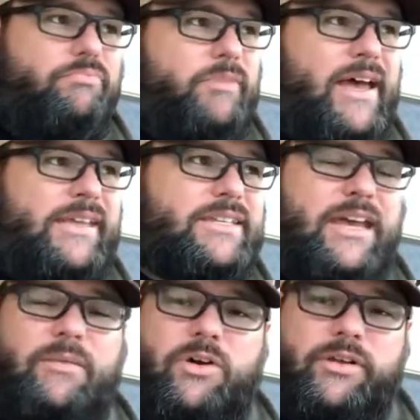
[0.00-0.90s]

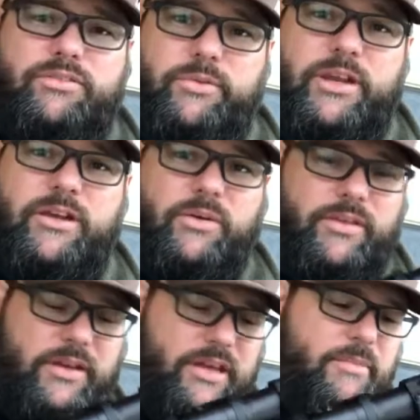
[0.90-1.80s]
SKMR3 or
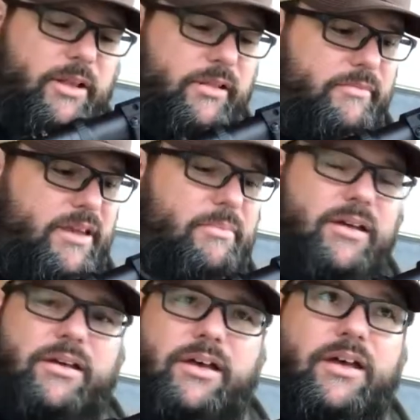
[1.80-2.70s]

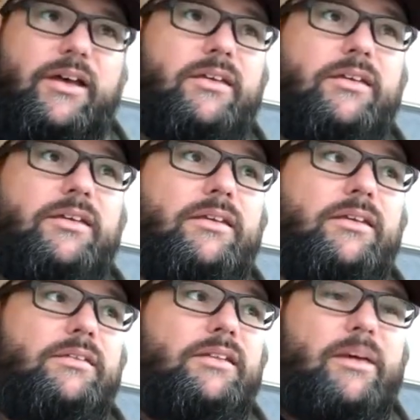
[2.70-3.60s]
the
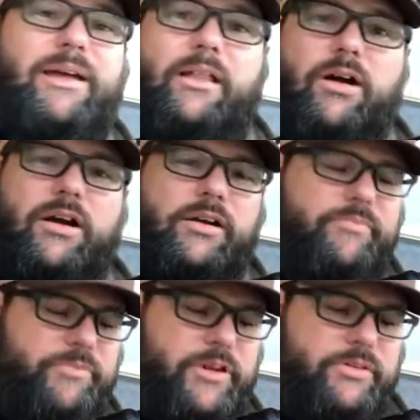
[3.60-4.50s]
MLR.
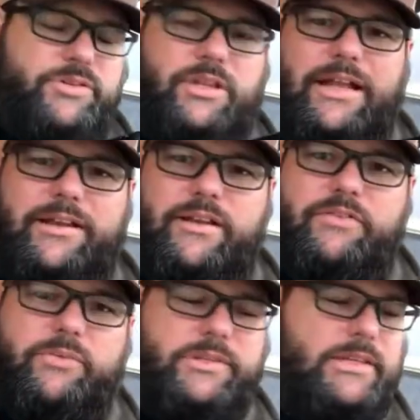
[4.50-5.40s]
You know, there's a lot of
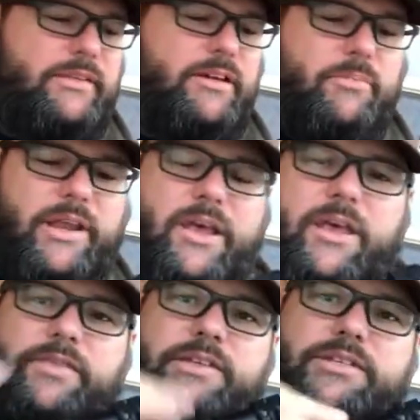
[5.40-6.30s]
different ones out there, but
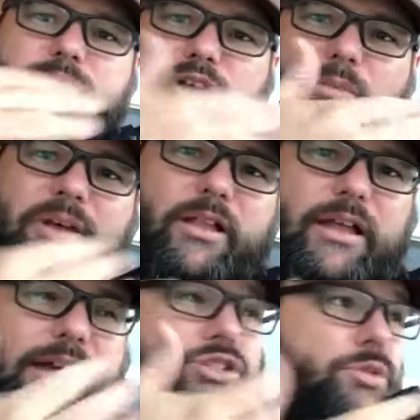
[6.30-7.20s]
this is
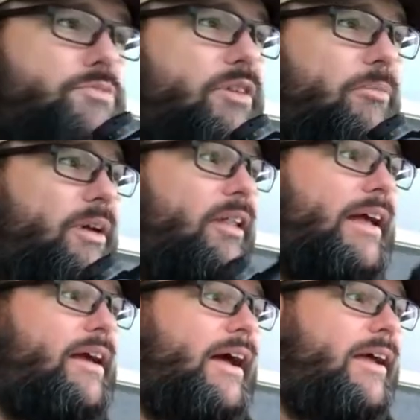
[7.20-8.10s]
mil. I choose mil.
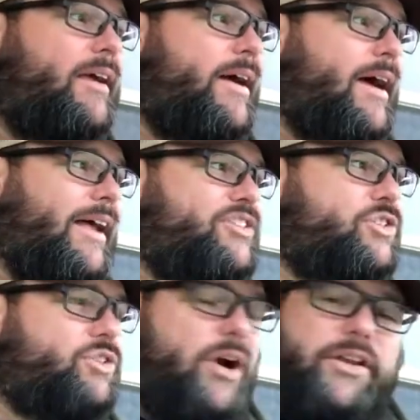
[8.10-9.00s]
I
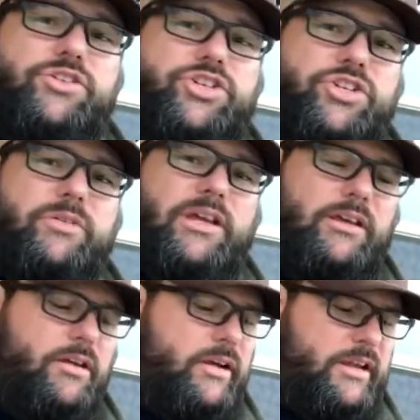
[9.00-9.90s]
started
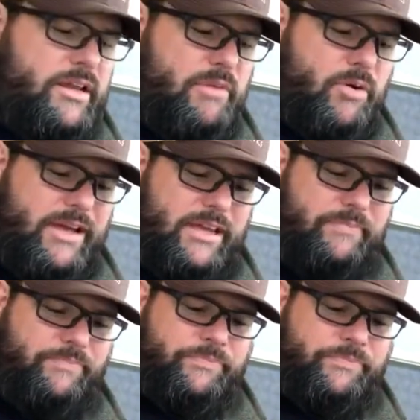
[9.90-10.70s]
shooting on MOA,